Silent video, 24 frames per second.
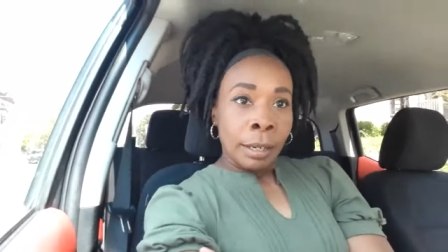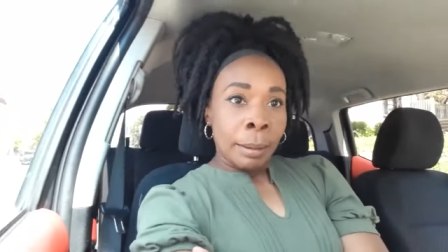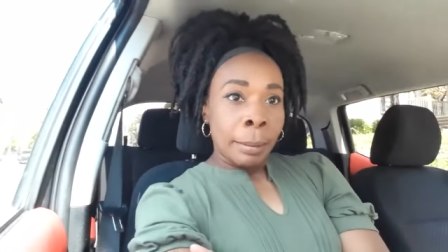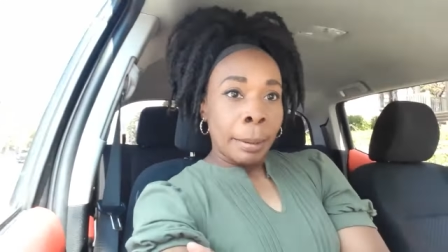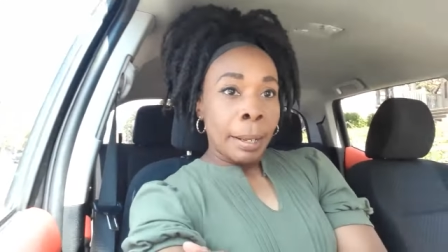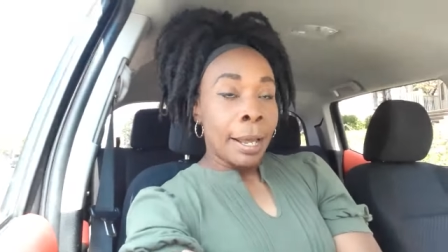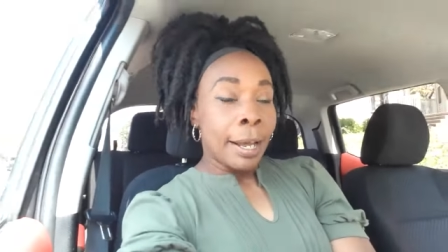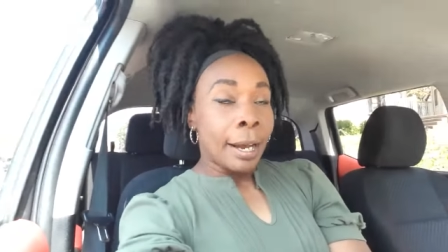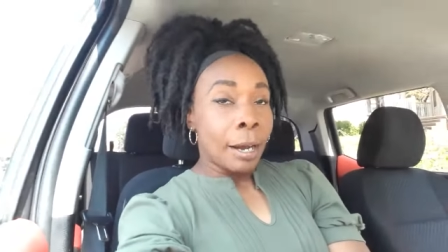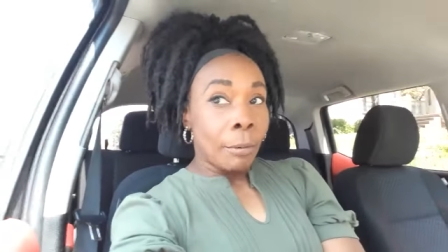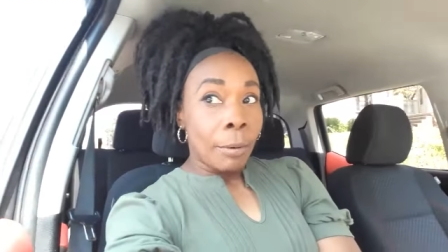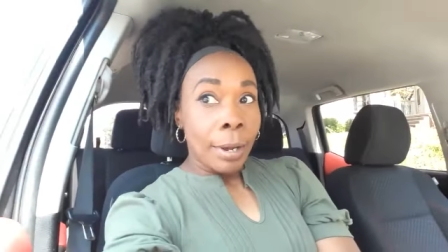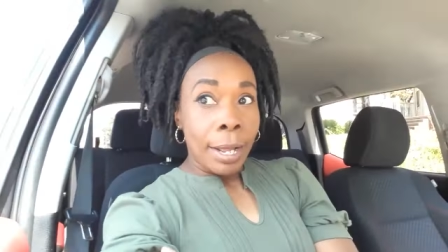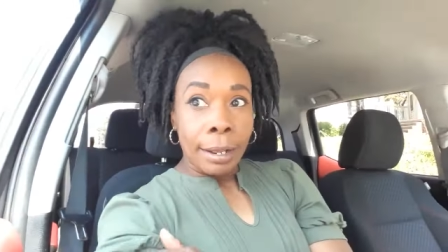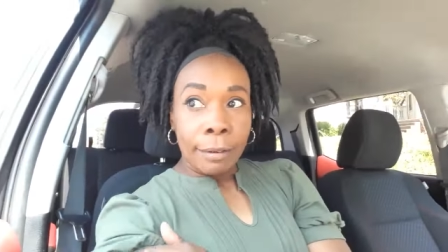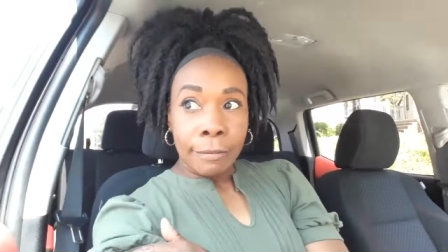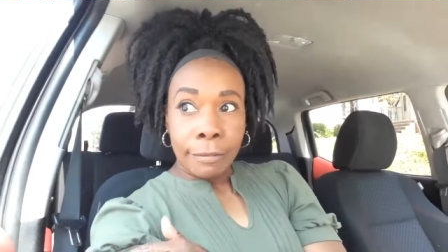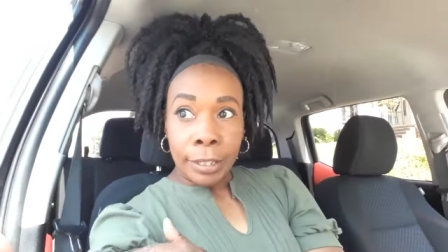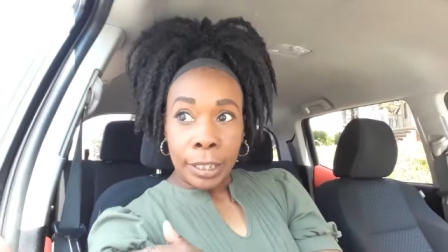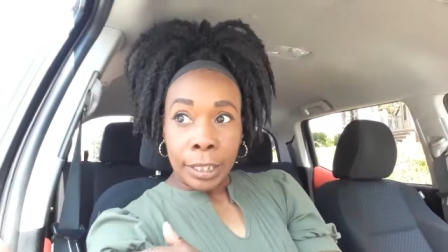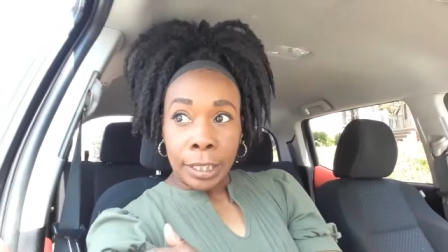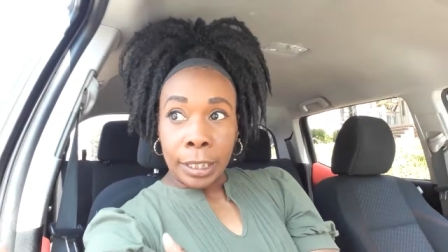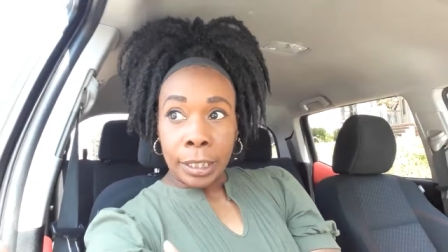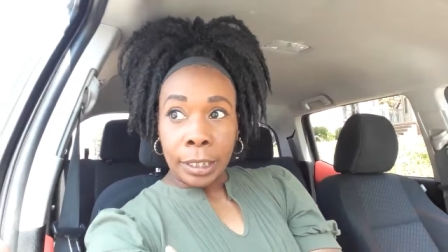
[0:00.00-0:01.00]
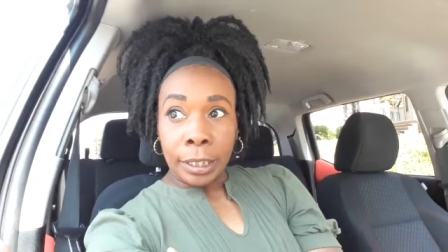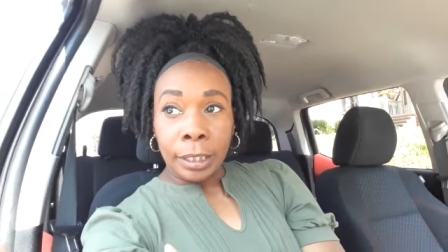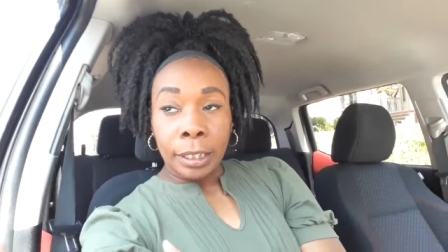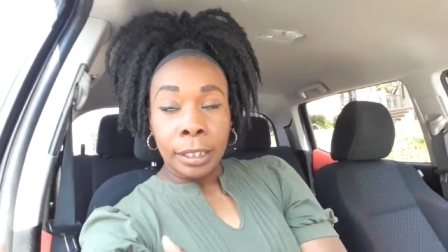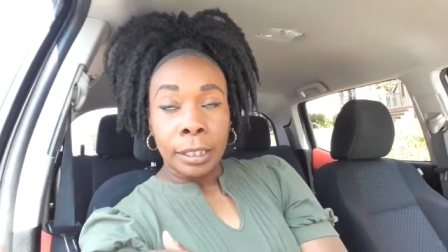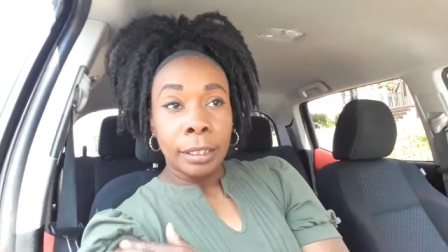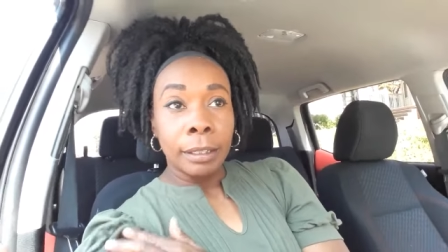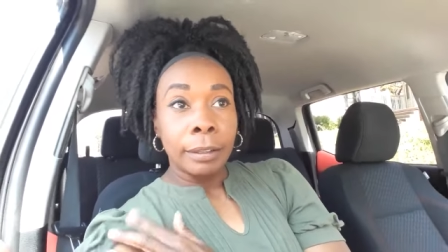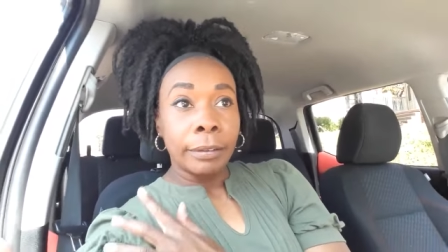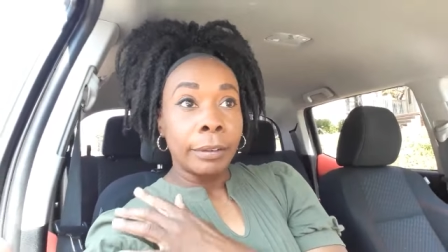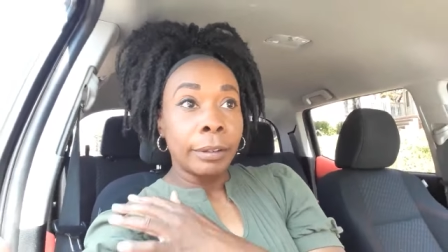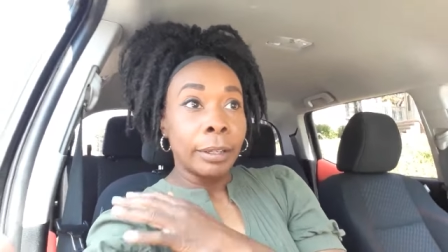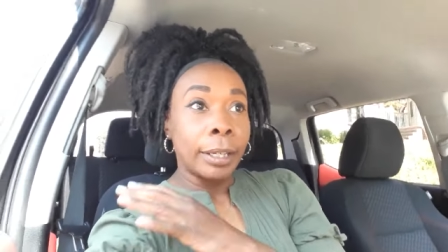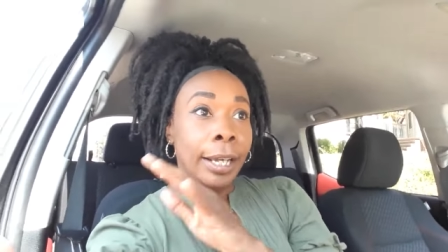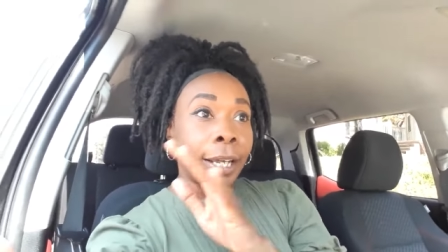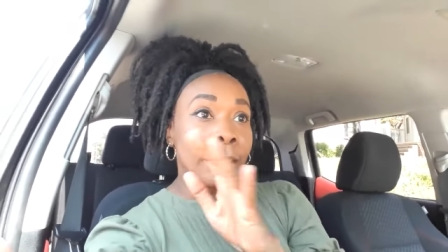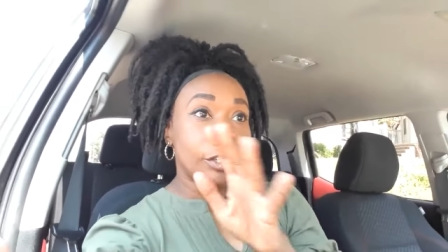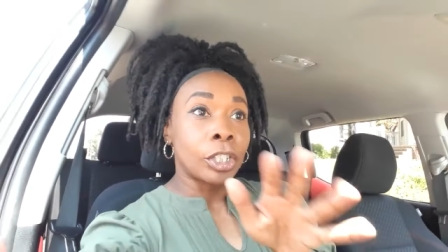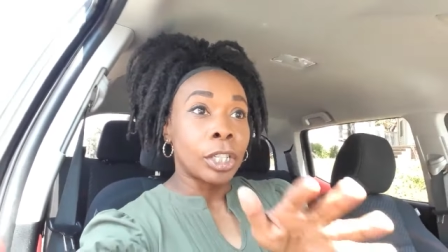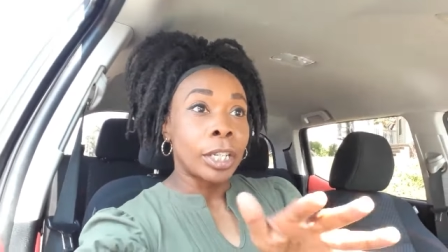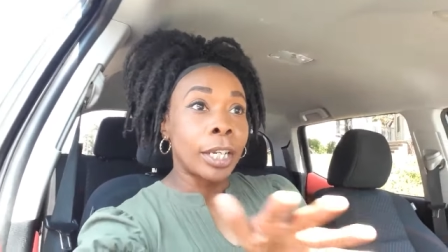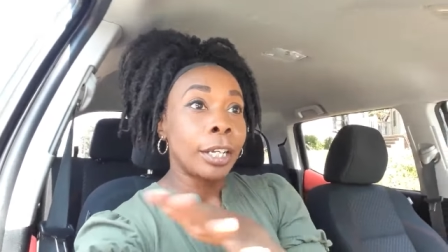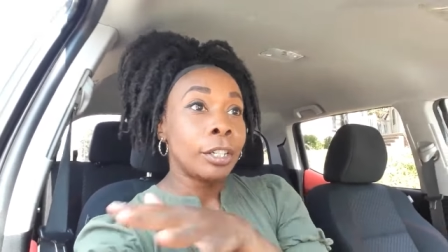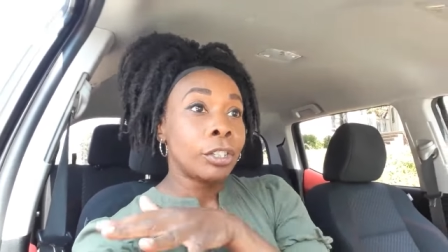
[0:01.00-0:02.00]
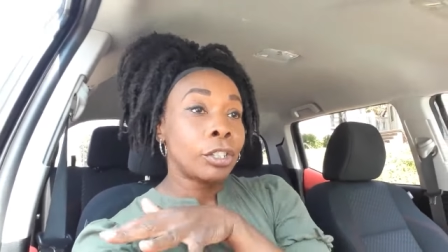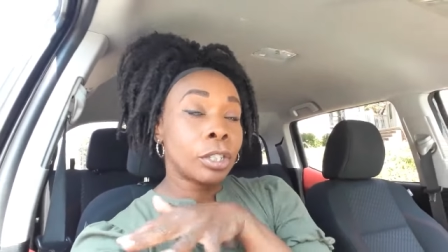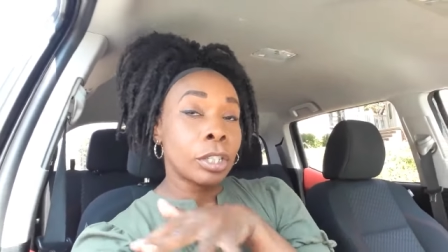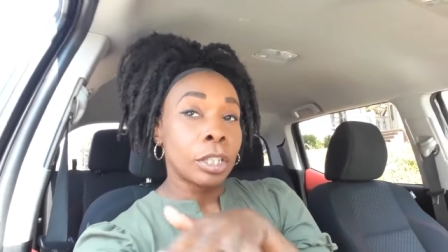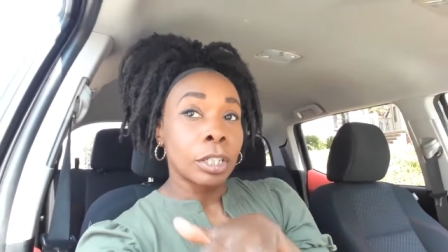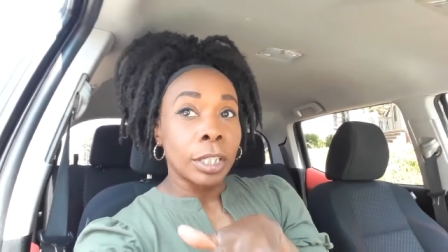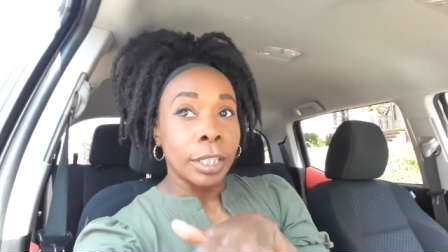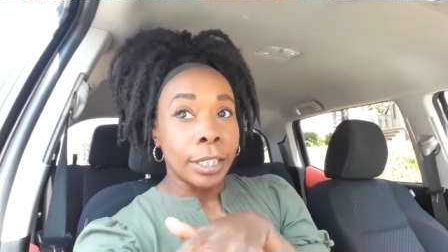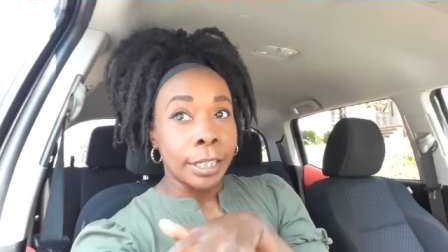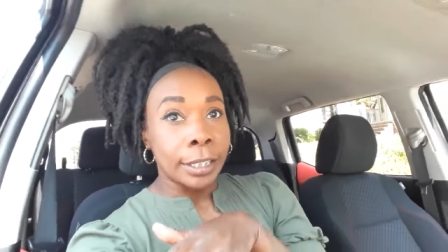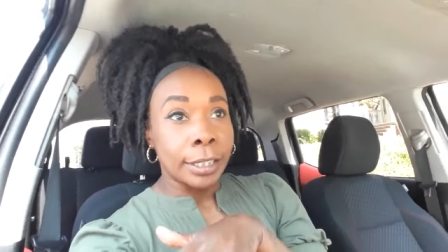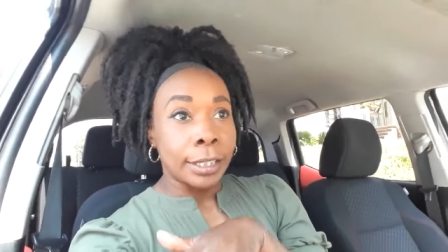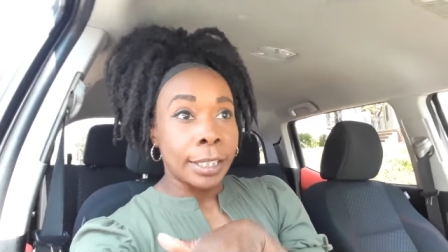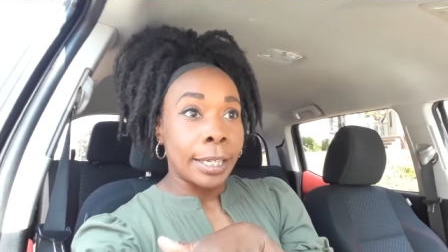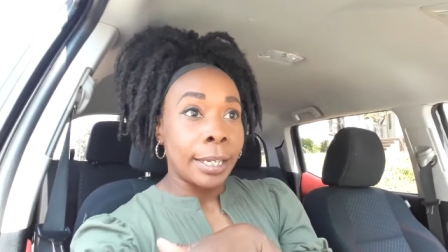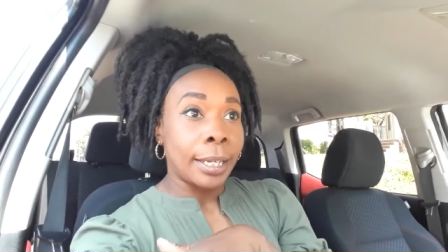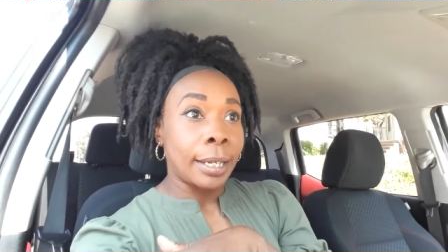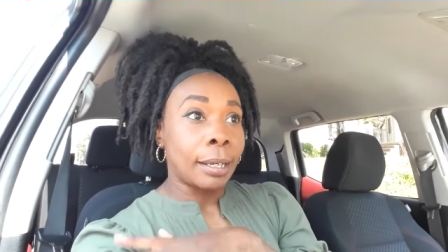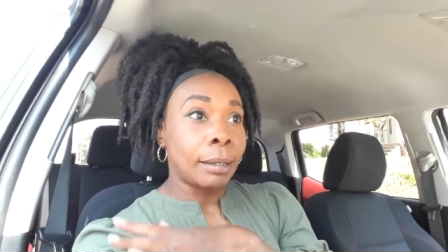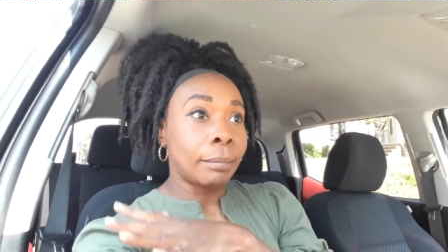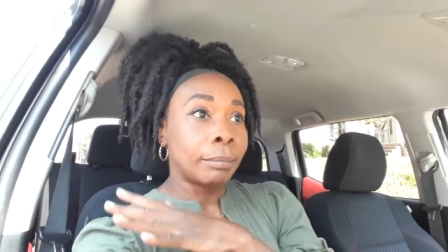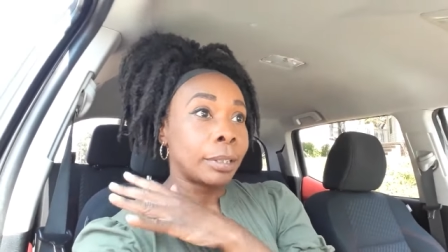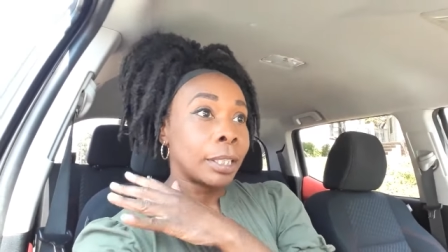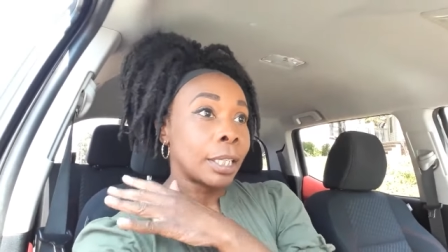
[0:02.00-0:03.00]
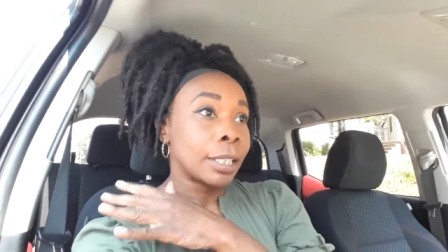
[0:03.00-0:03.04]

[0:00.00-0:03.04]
However, the educational exam